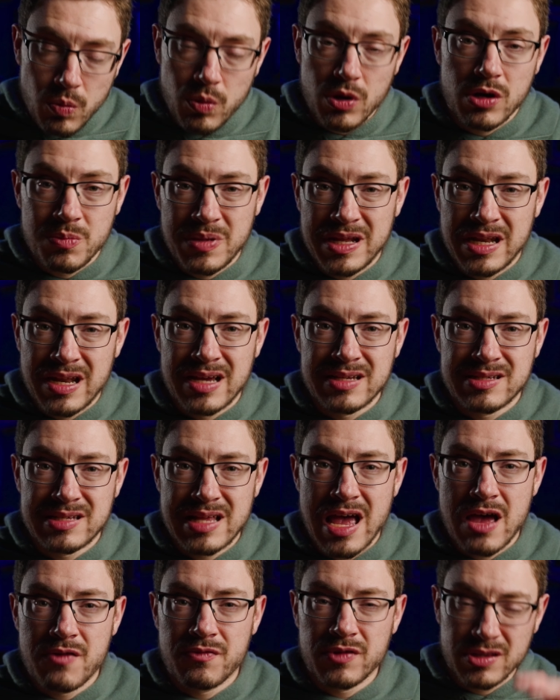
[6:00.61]
would have been nice
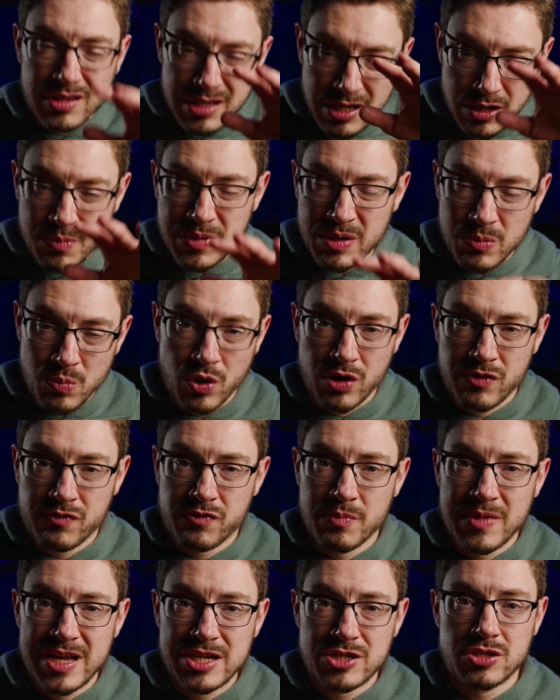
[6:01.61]
to have a little bit more
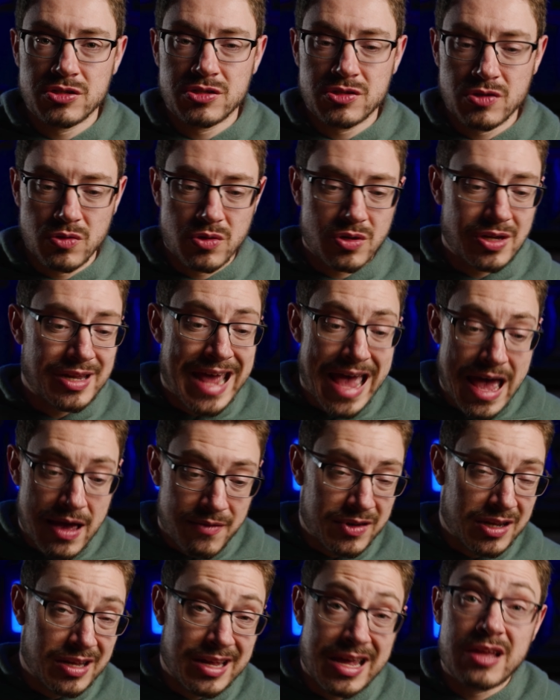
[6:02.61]
information so you can
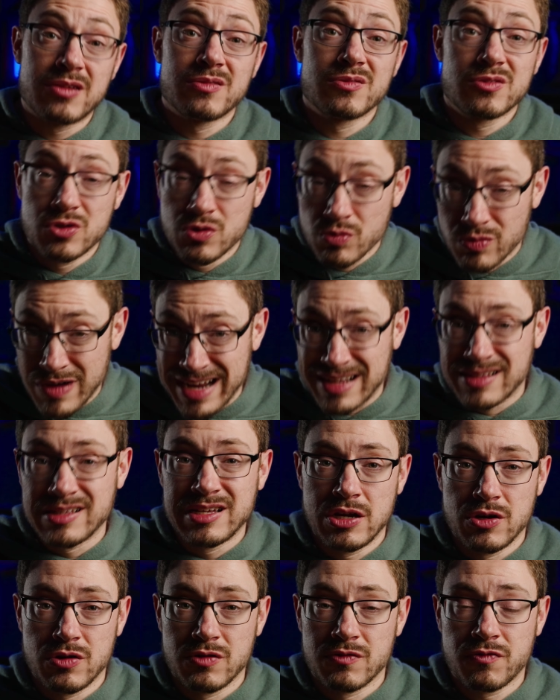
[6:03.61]
have it, again, directly
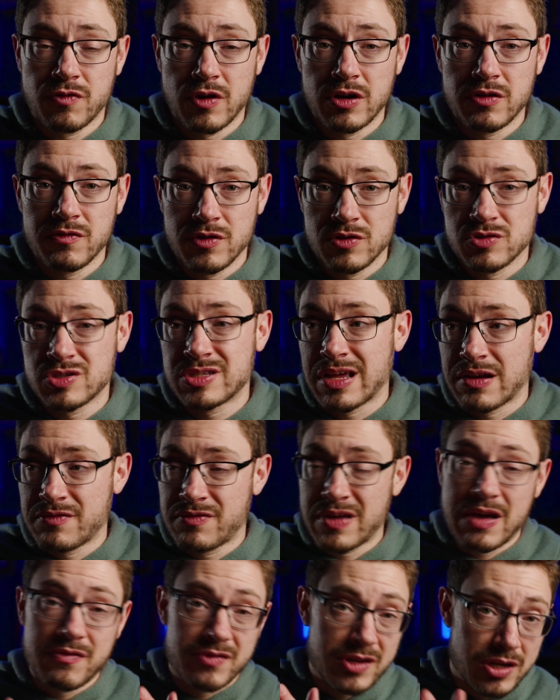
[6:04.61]
here in front of you instead of
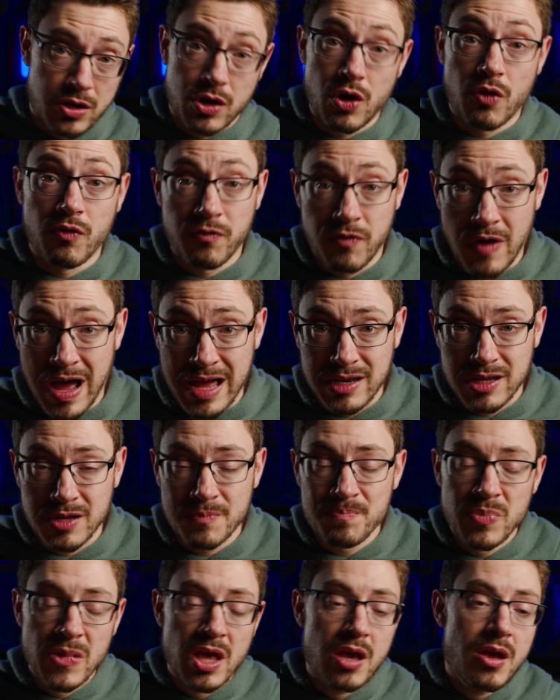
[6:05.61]
having to go find
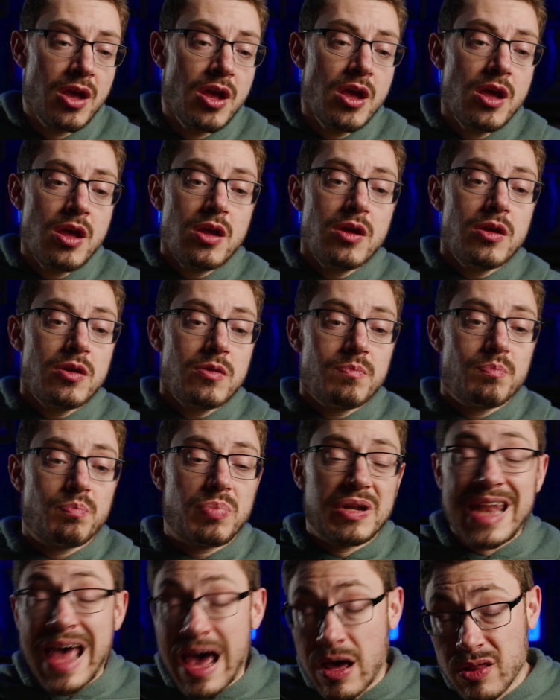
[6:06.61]
it.
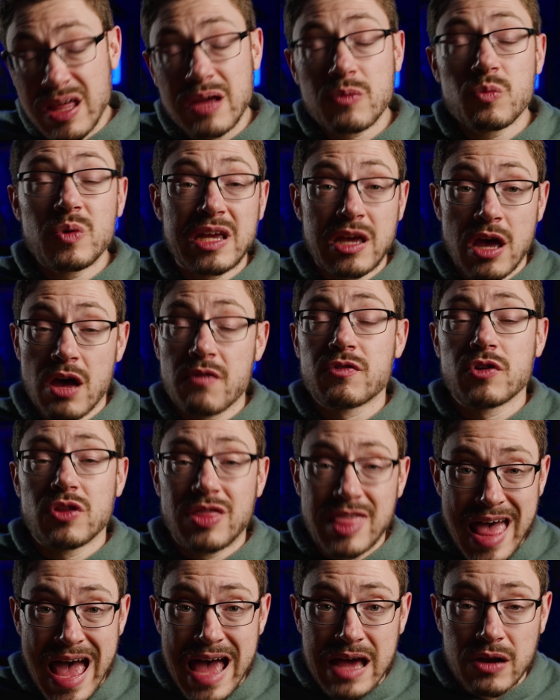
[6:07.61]
But now that we covered
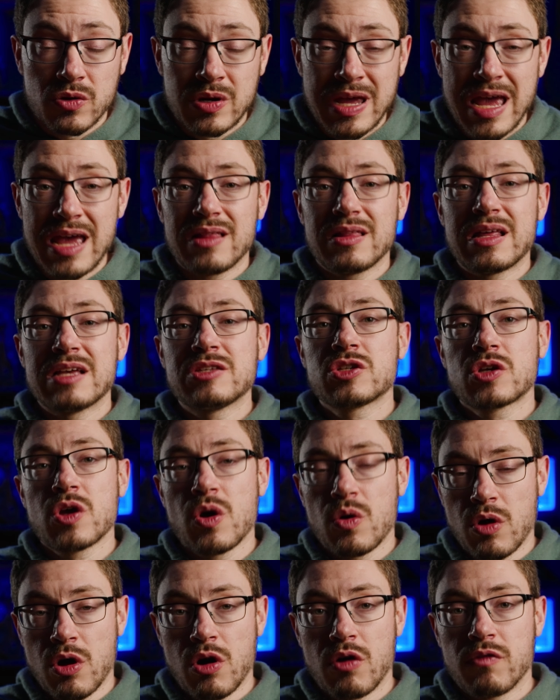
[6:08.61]
that, okay, let's
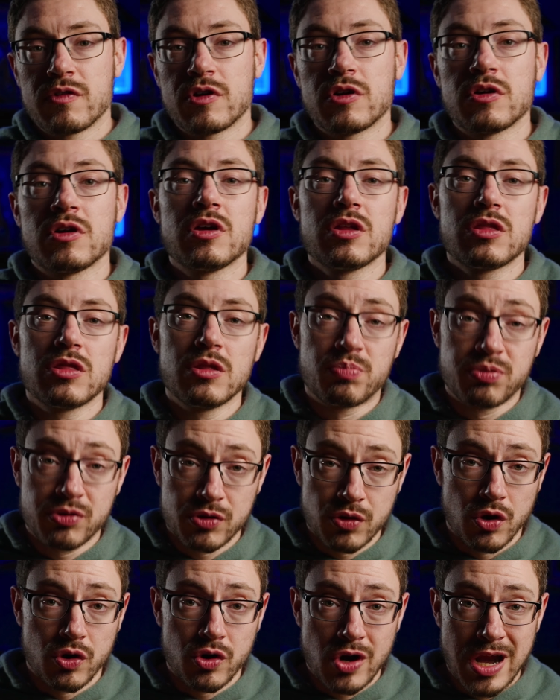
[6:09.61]
go over the
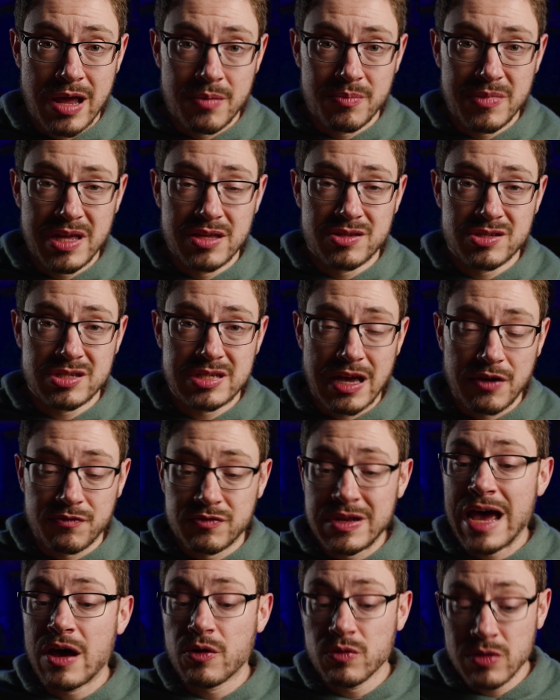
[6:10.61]
program itself.
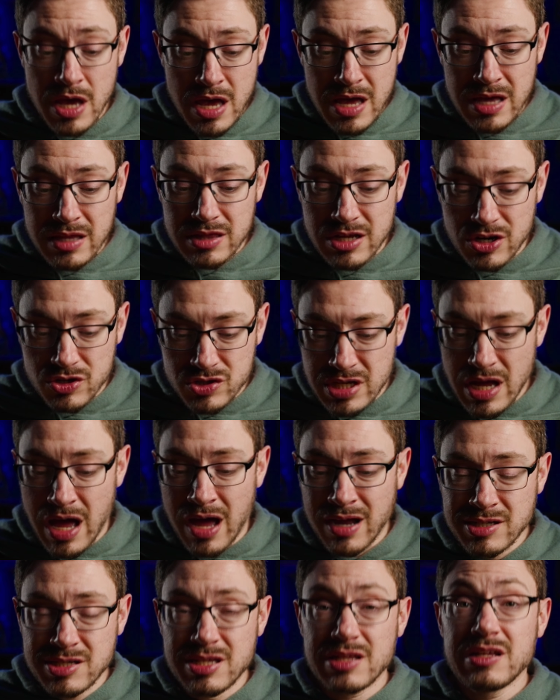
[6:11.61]
Now, there's
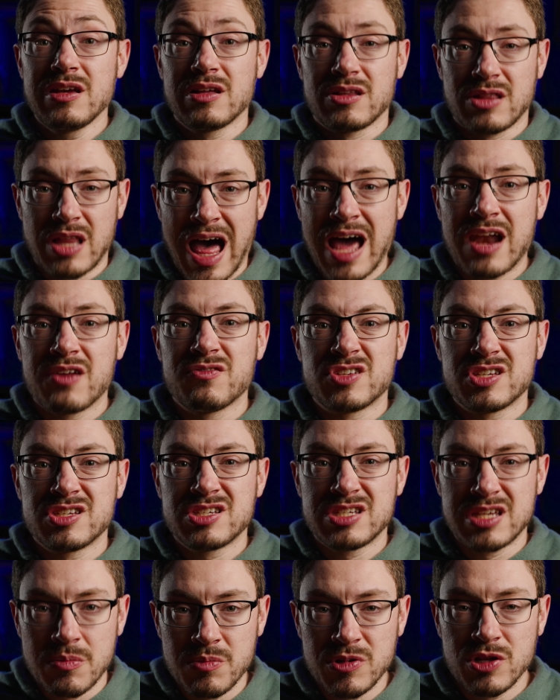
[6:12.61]
honestly a lot of
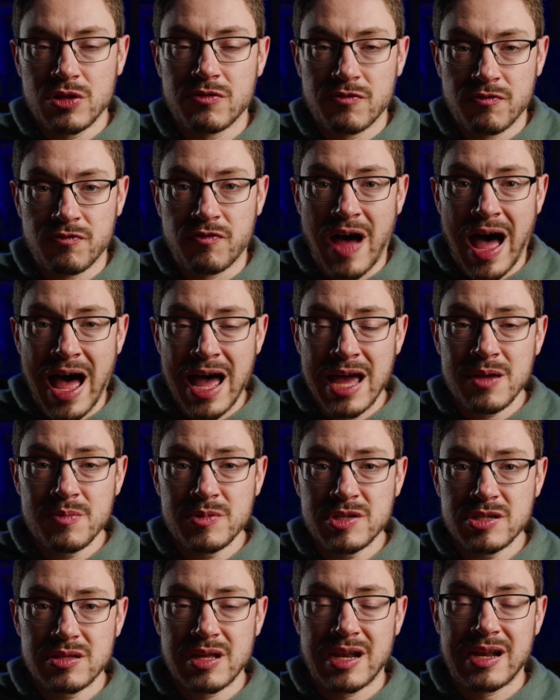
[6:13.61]
similar
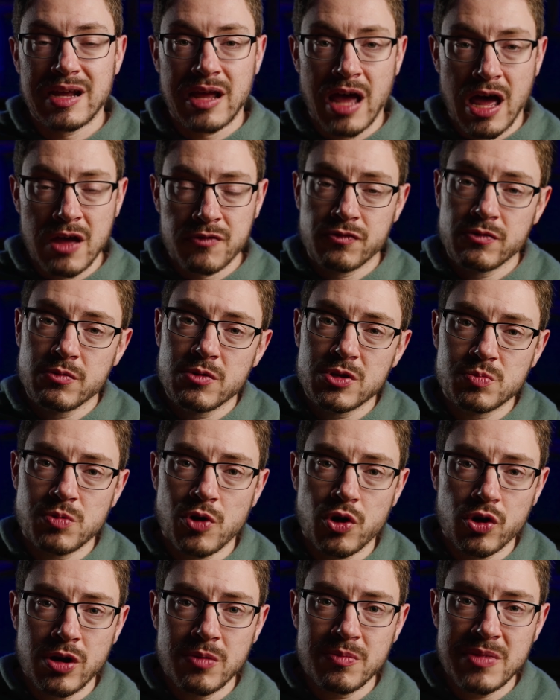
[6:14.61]
vibes that I got from this
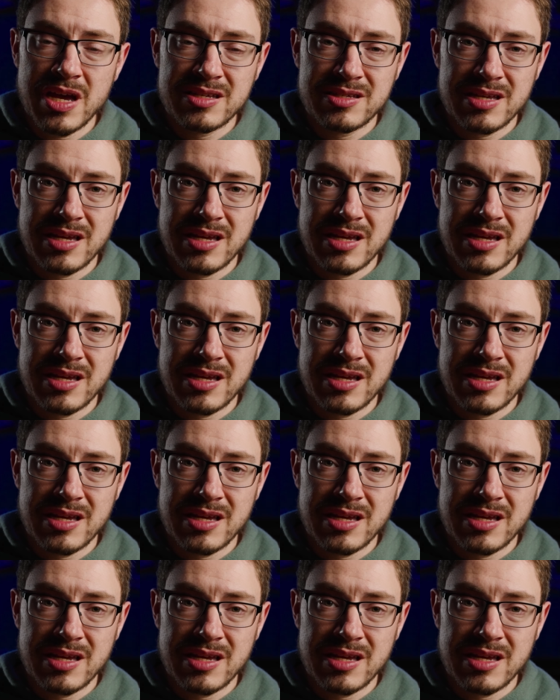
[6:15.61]
program as